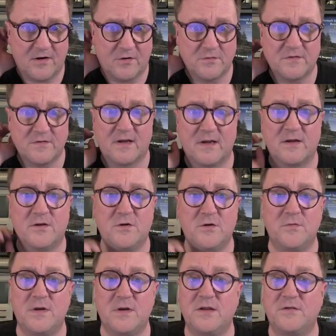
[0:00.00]
Looks like
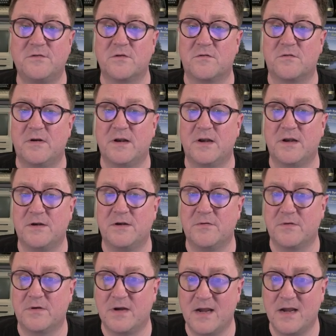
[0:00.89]
you need to create a new
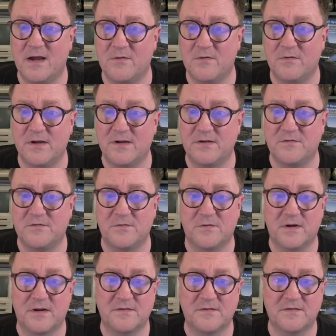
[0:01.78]
account. Let you
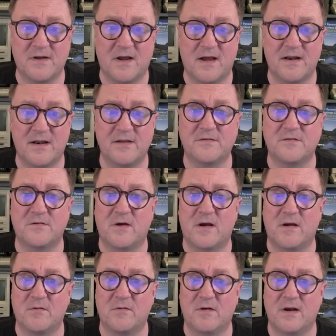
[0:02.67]
get started. So
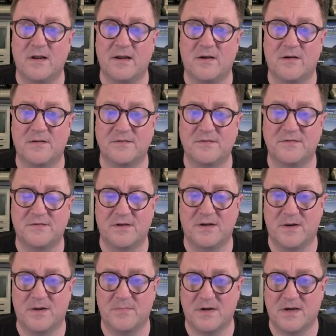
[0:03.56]
I'll click on
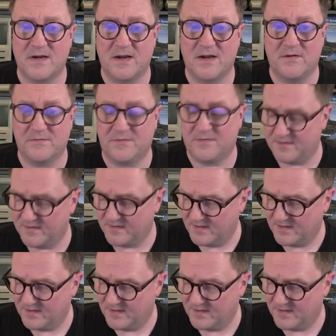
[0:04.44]
set up account.